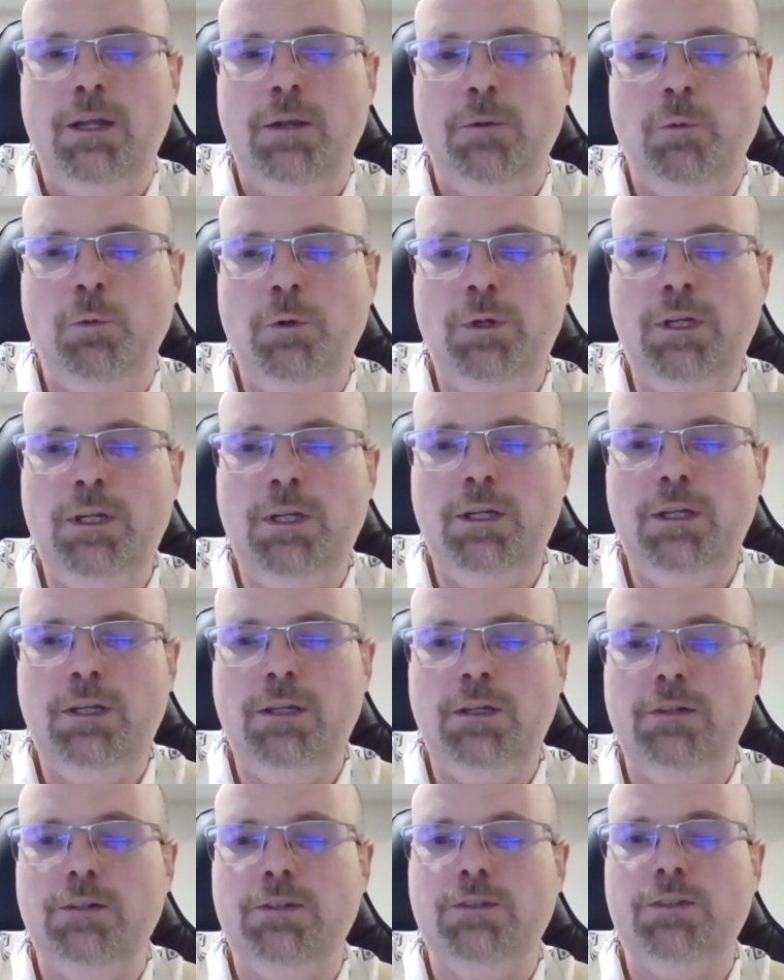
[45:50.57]

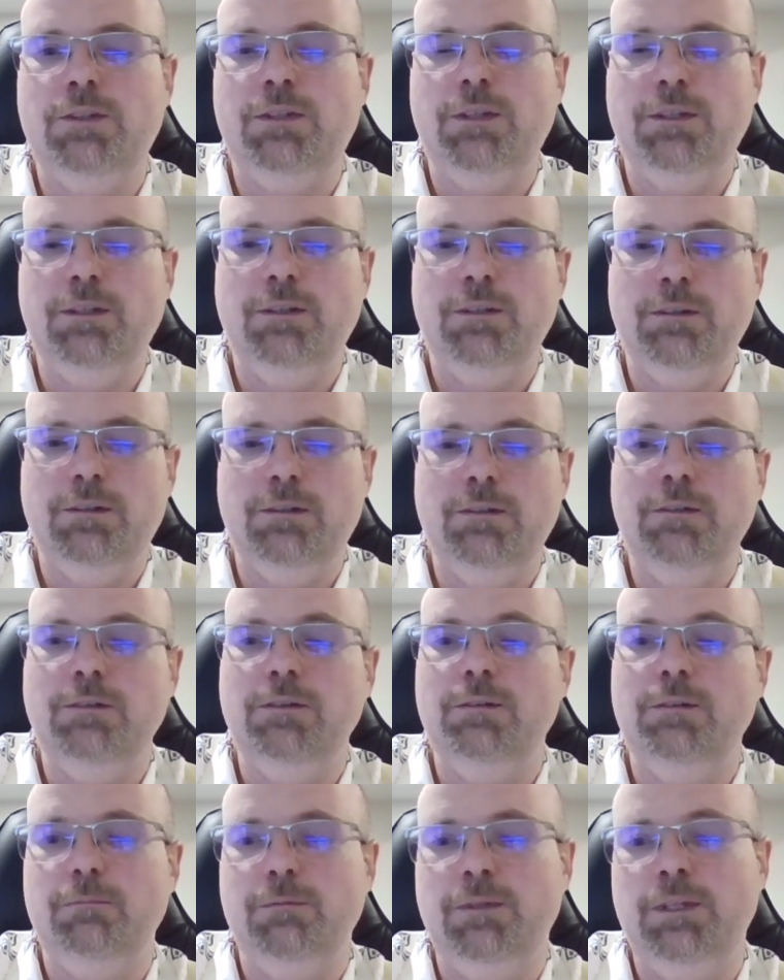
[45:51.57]
We
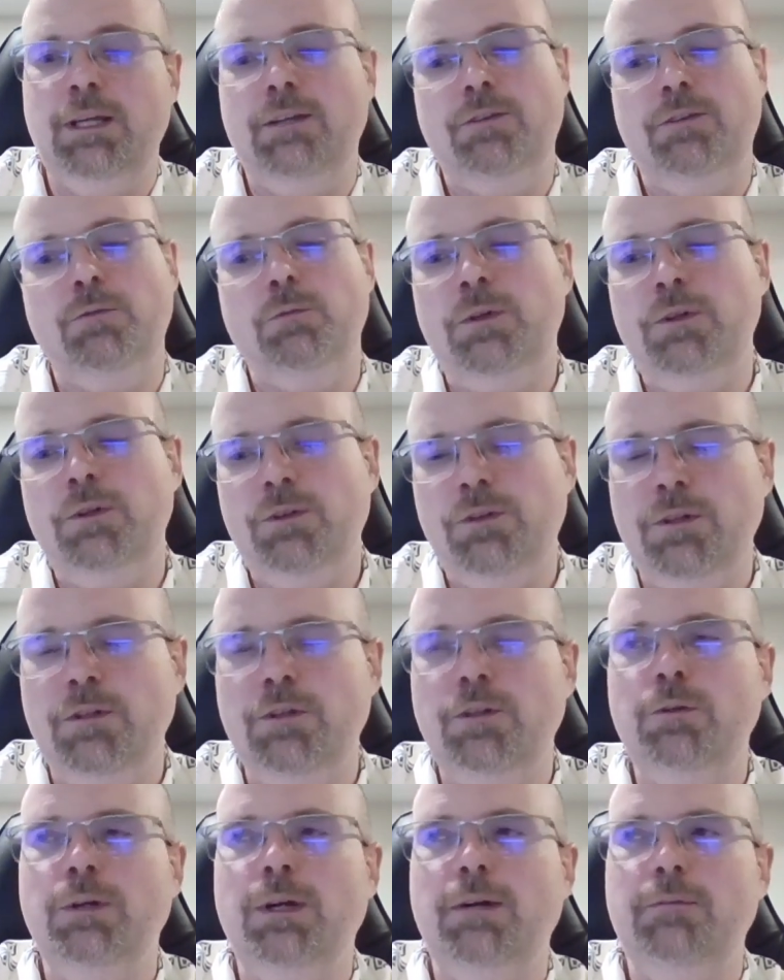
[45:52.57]
still, yes, we still
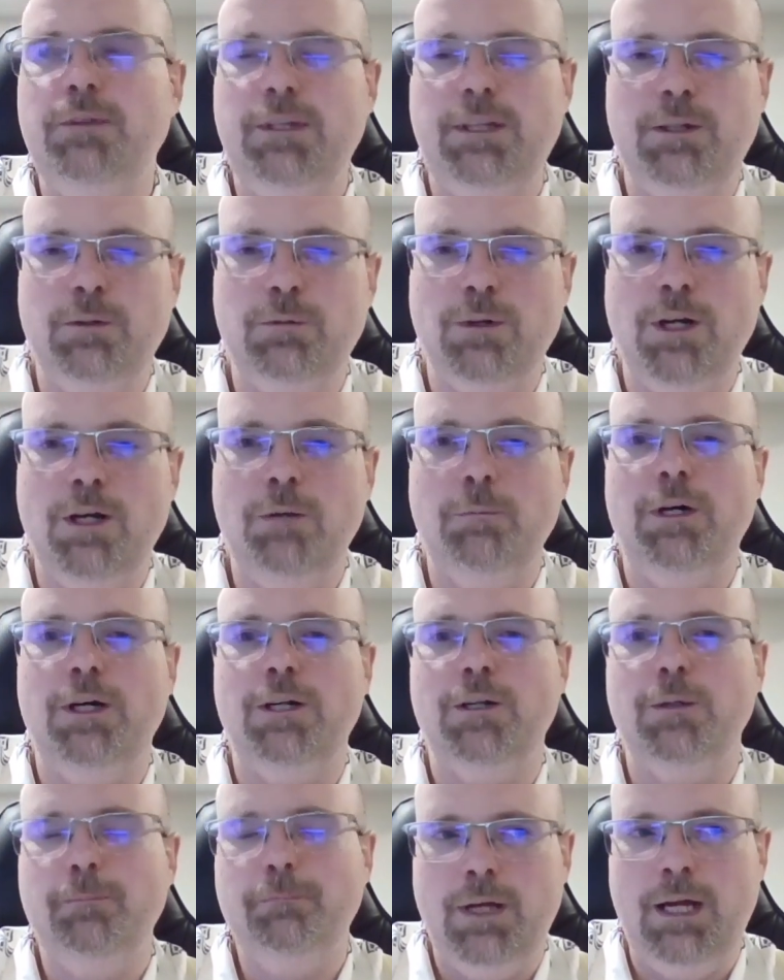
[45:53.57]
do have to hit a rock
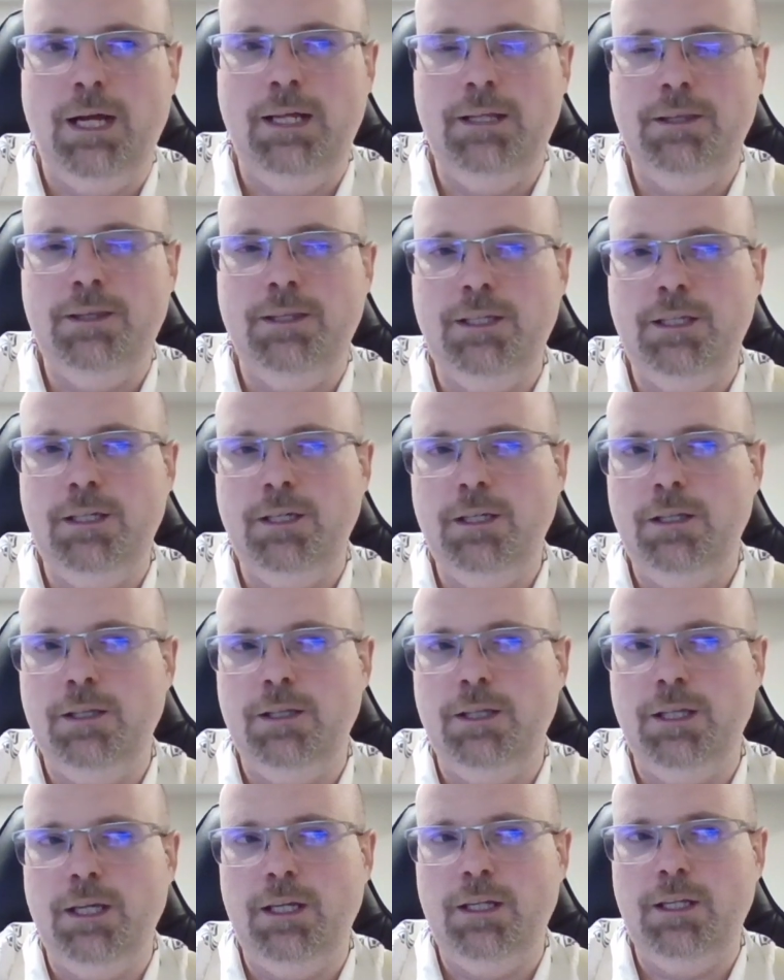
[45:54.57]
bottom. I think
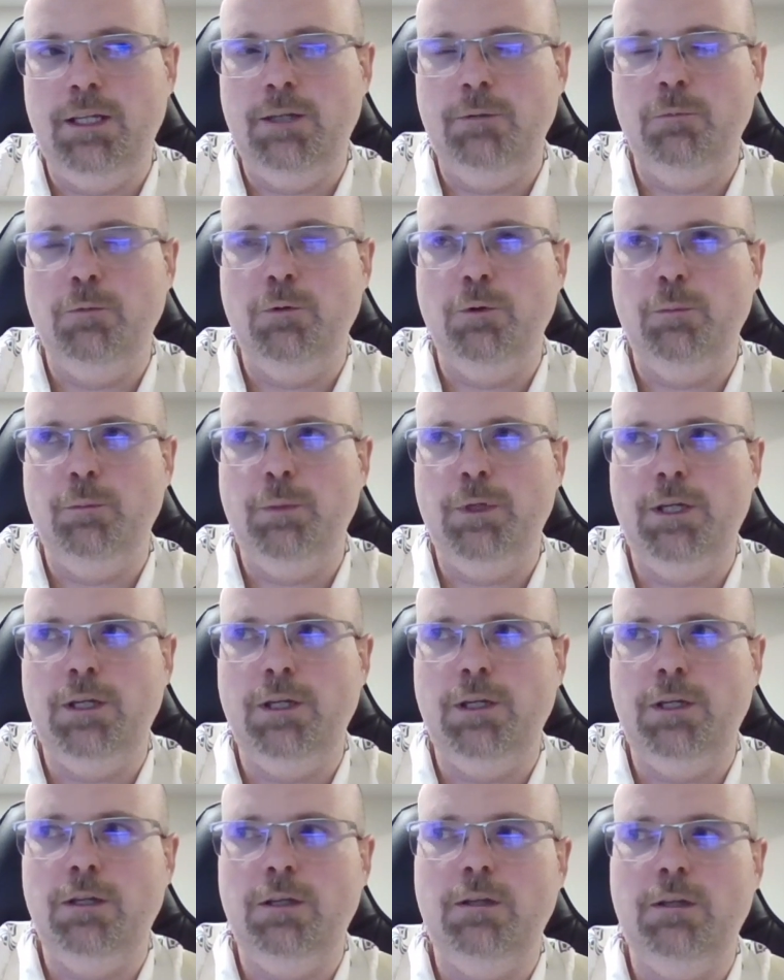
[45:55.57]
that it will
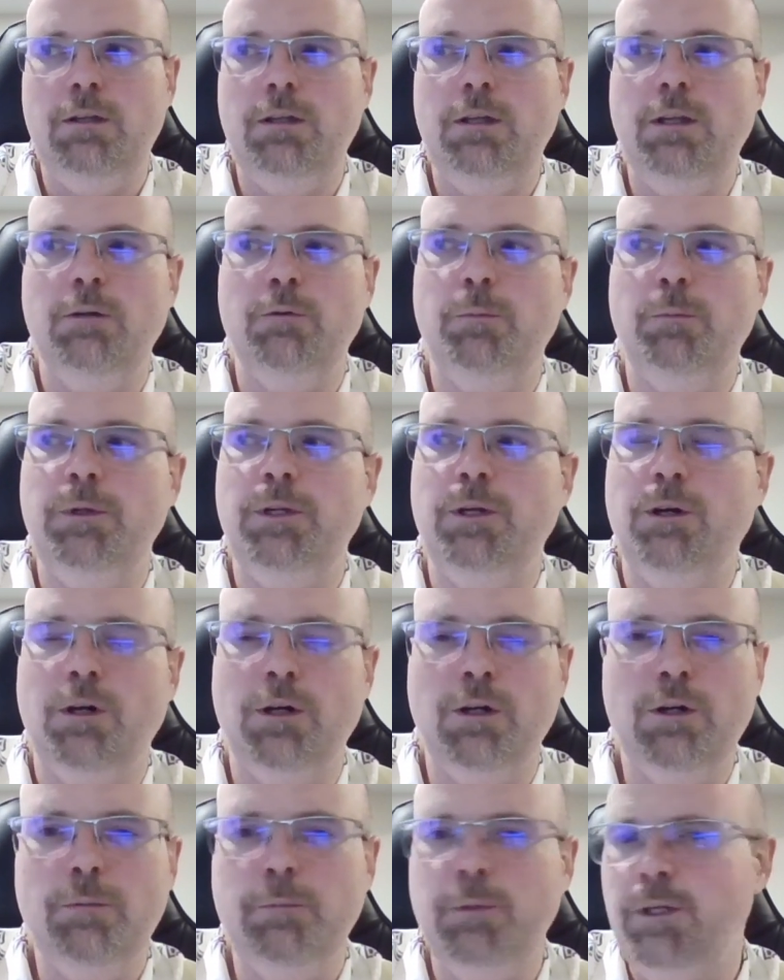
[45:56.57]
be it'll be
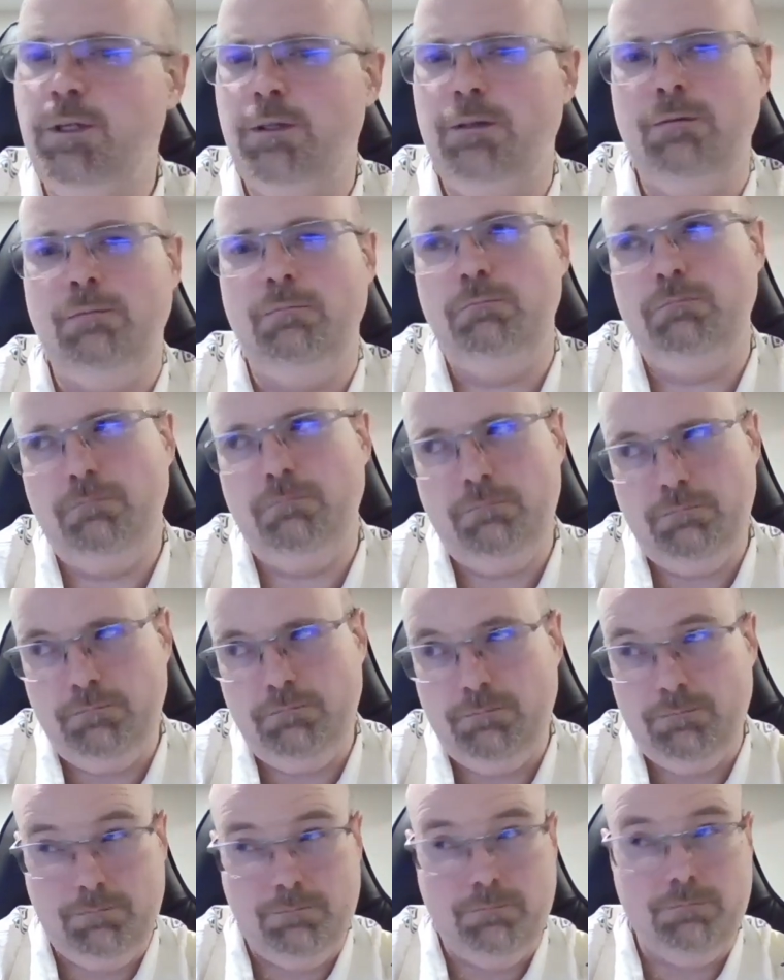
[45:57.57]
hard, but
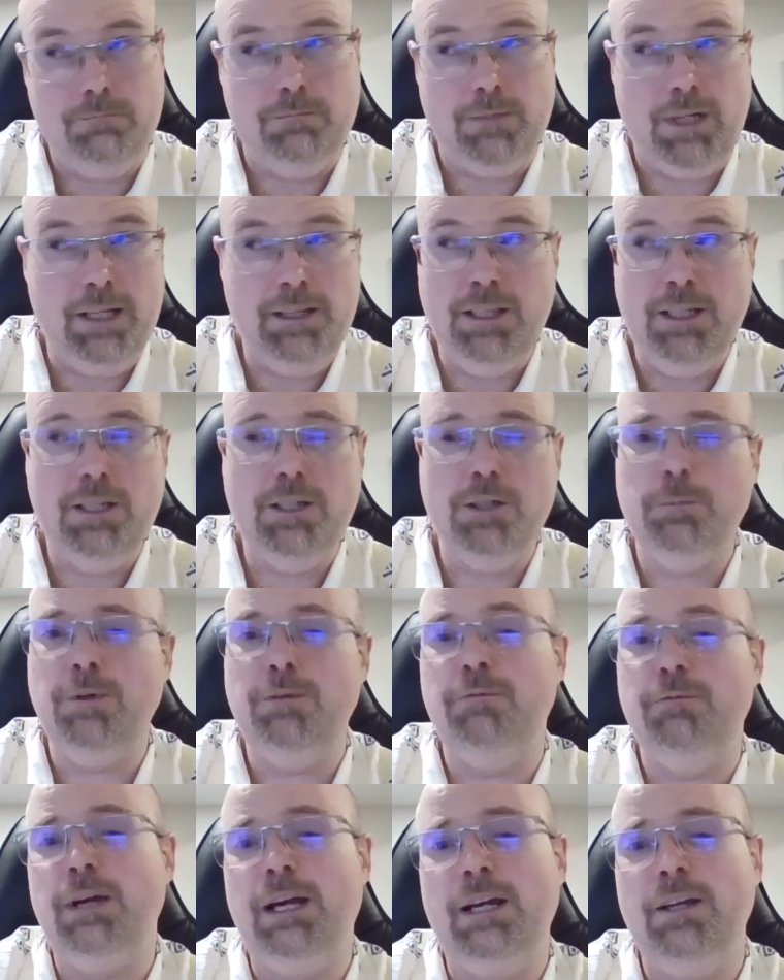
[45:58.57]
I think it'll be
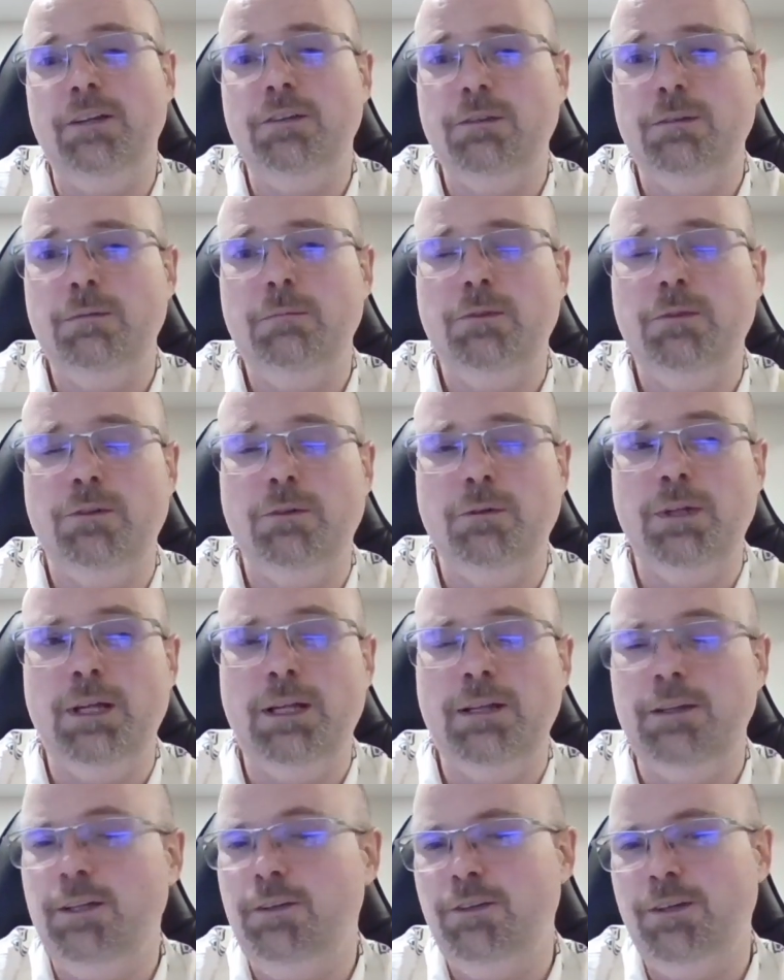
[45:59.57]
fast. So
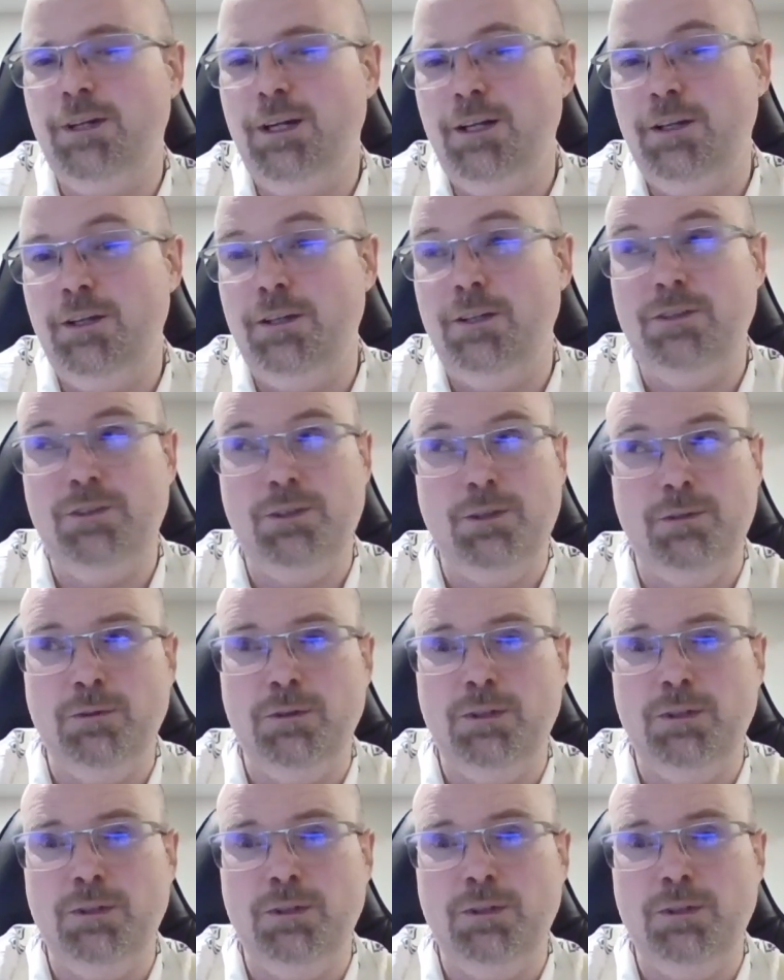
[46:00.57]
that that's kind of the silver